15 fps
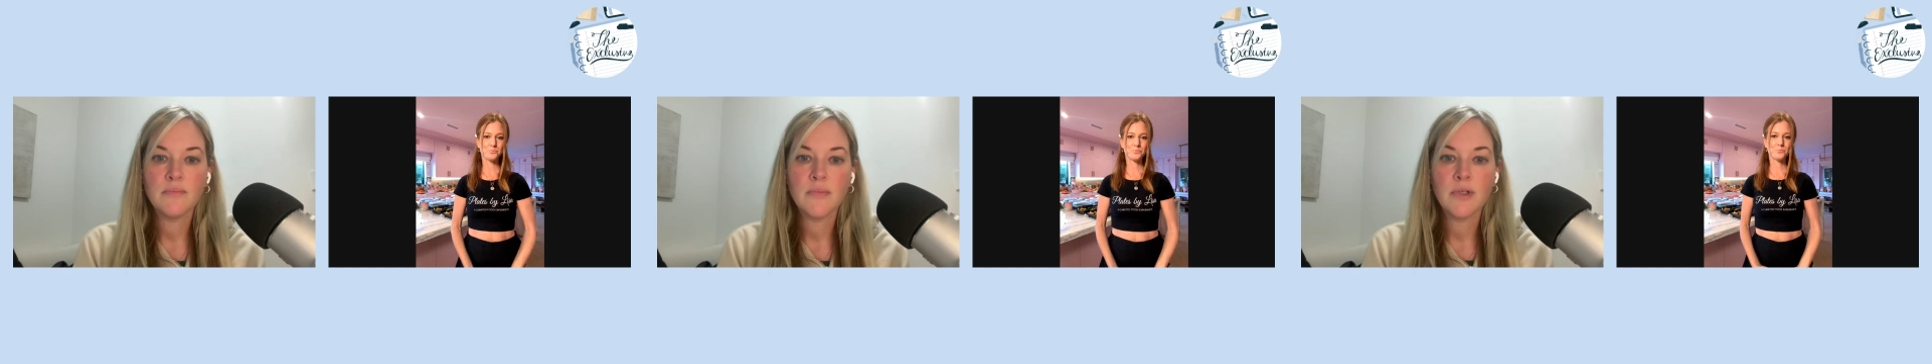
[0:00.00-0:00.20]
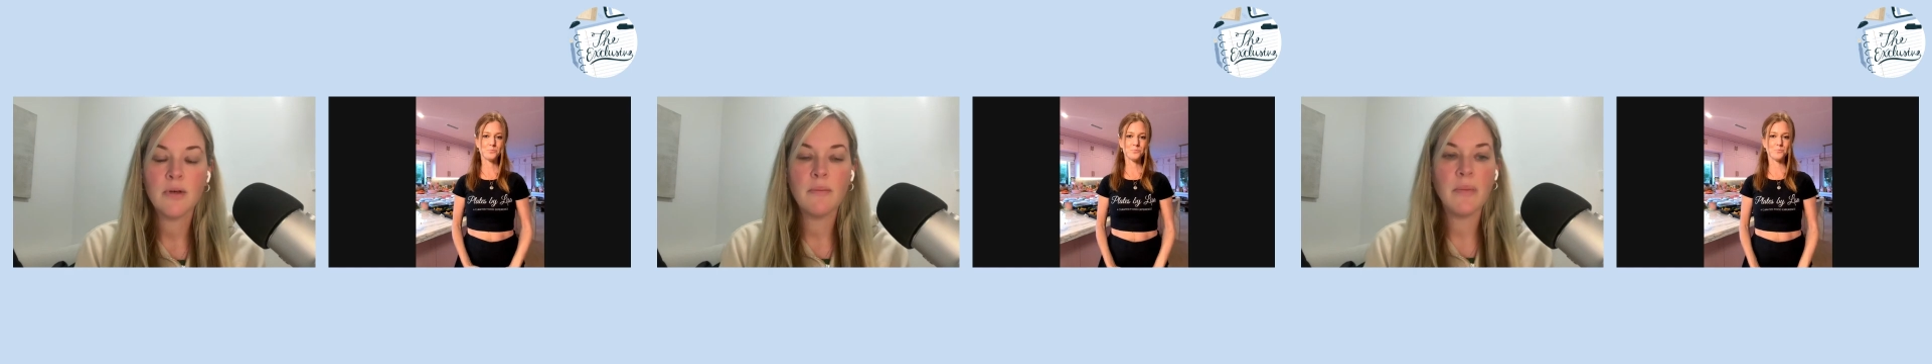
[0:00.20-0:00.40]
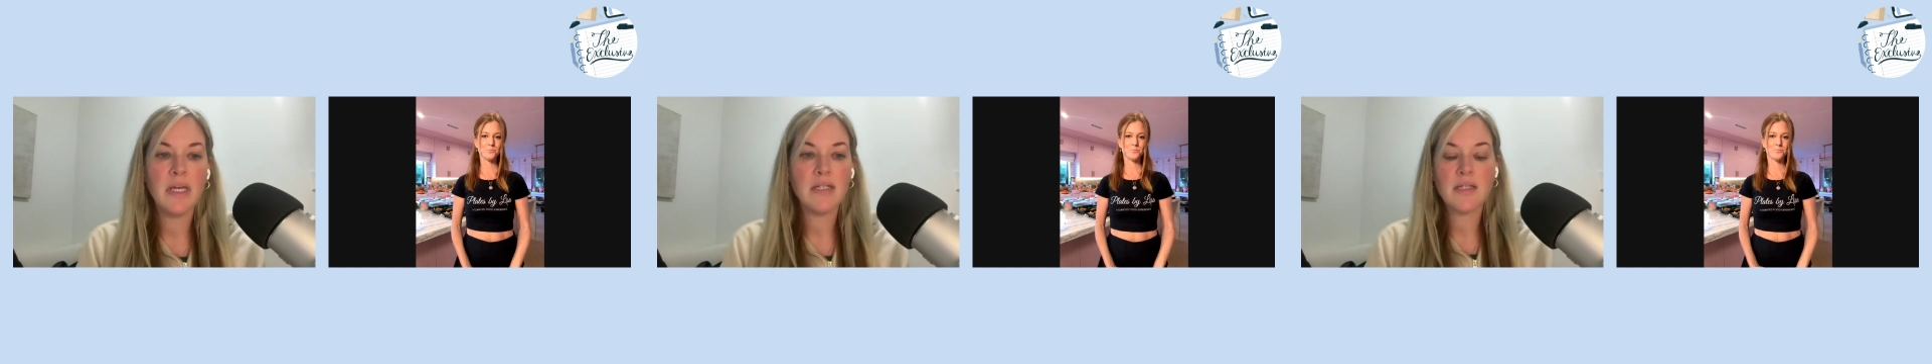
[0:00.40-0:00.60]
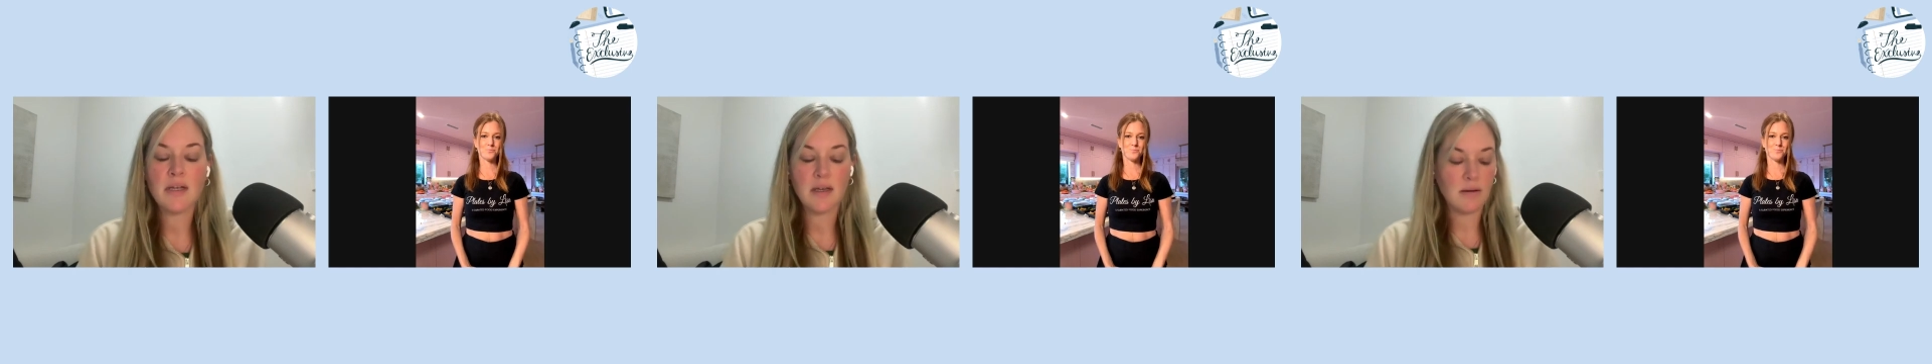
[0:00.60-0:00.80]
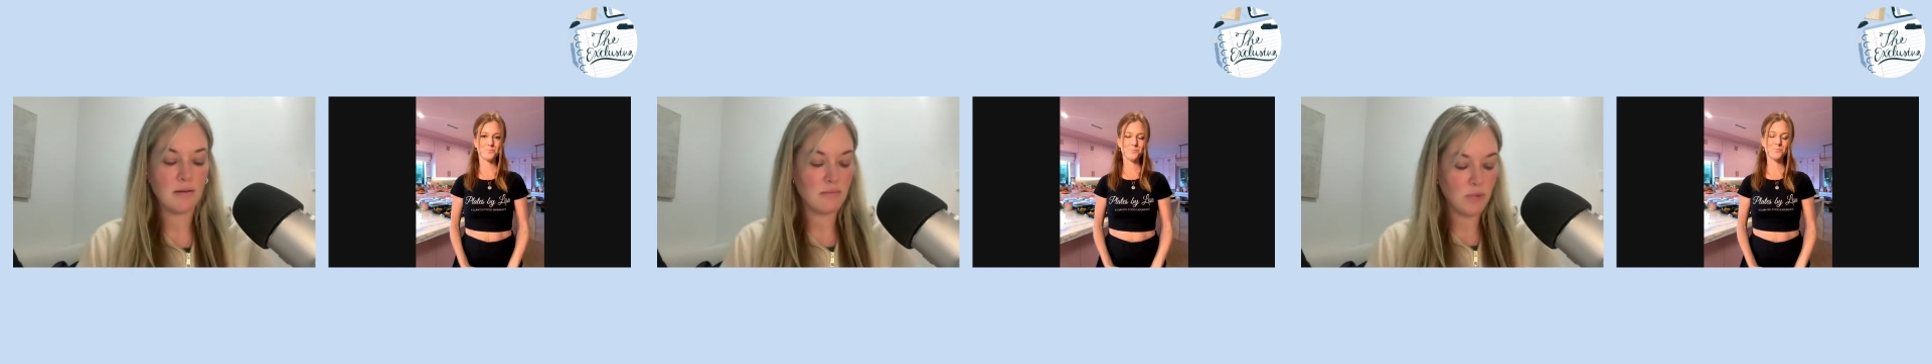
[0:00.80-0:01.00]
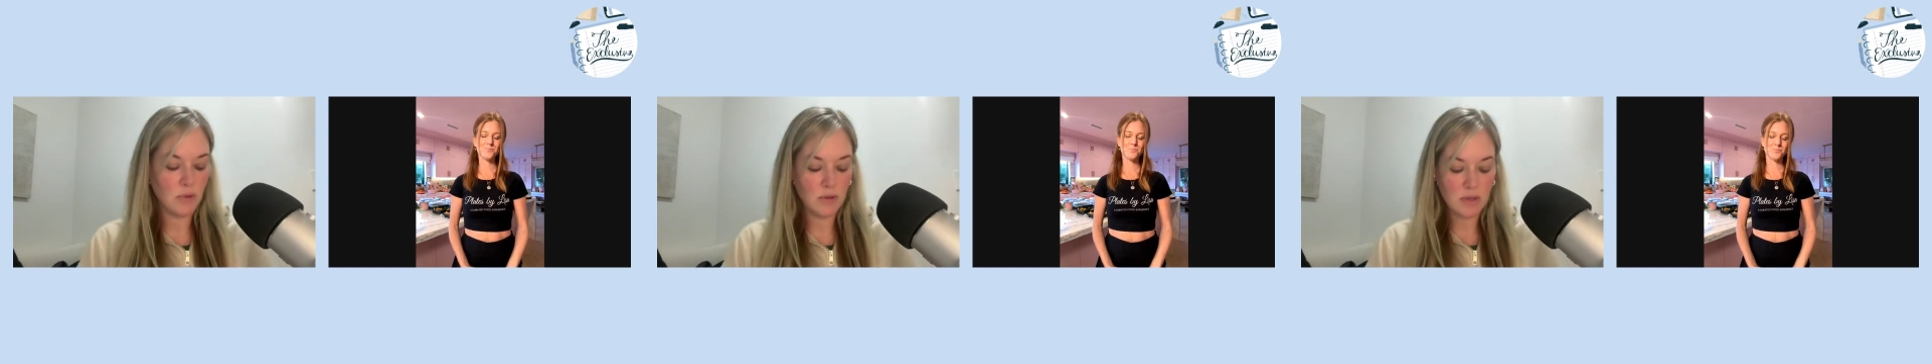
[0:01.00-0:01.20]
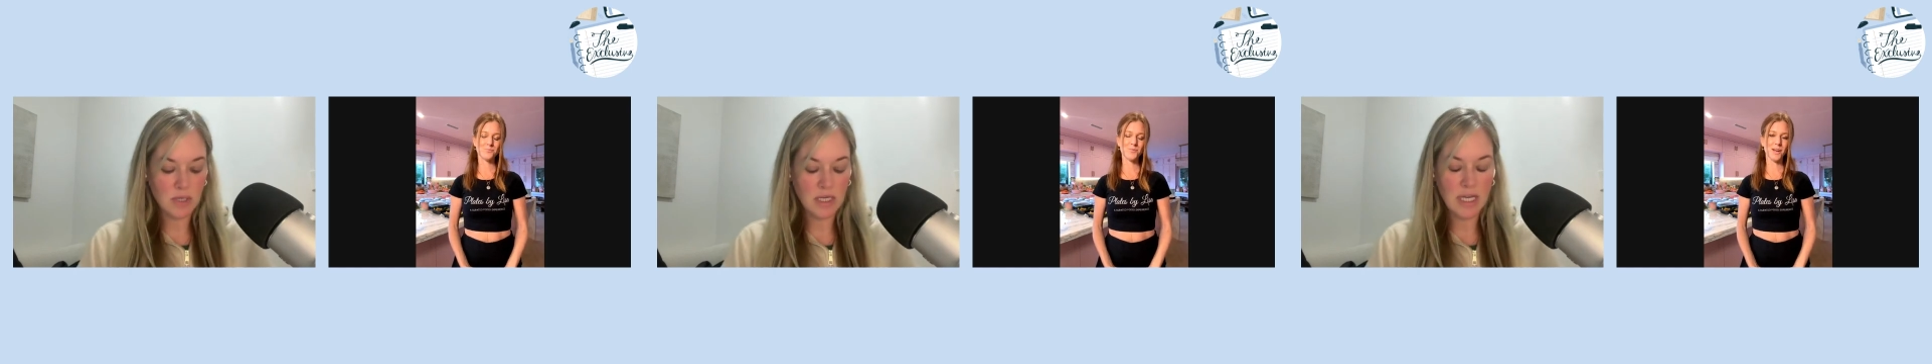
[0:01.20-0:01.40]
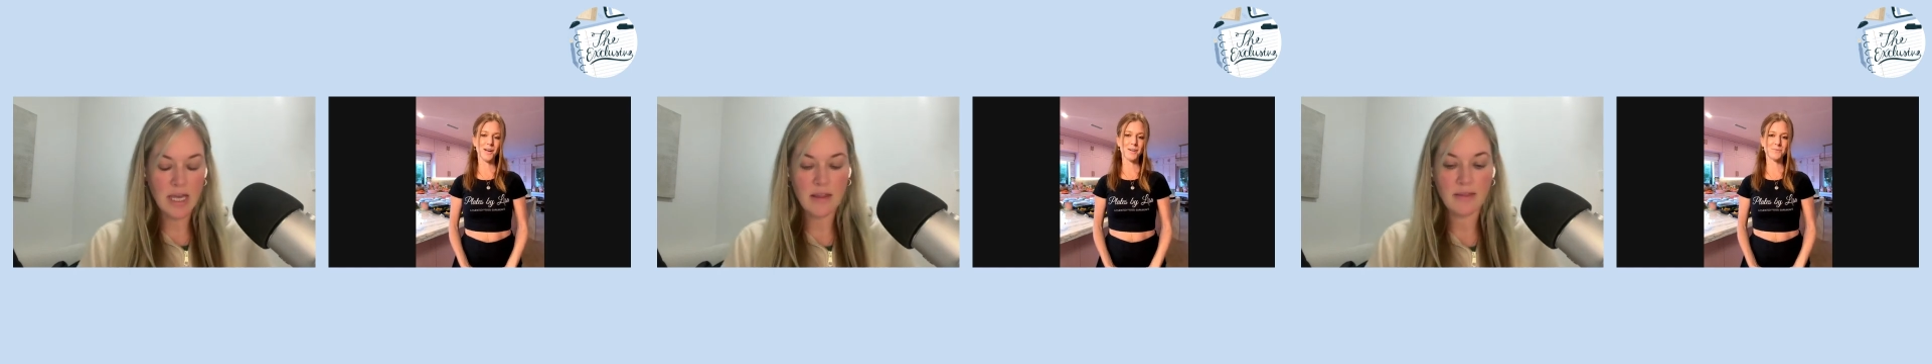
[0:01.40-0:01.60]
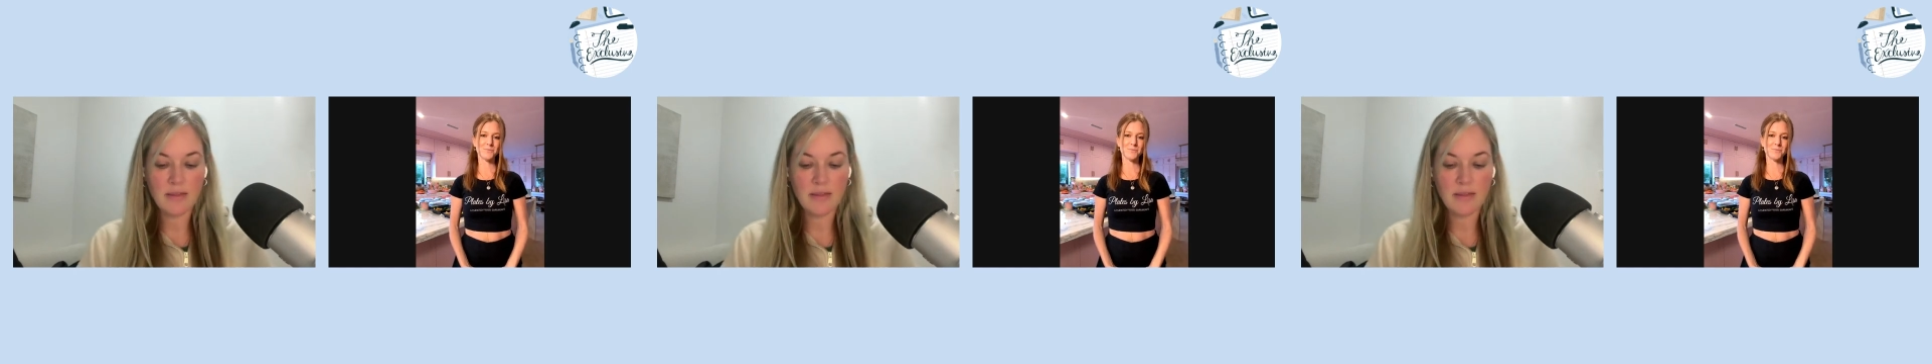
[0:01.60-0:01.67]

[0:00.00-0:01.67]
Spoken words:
Amazing. Well, again,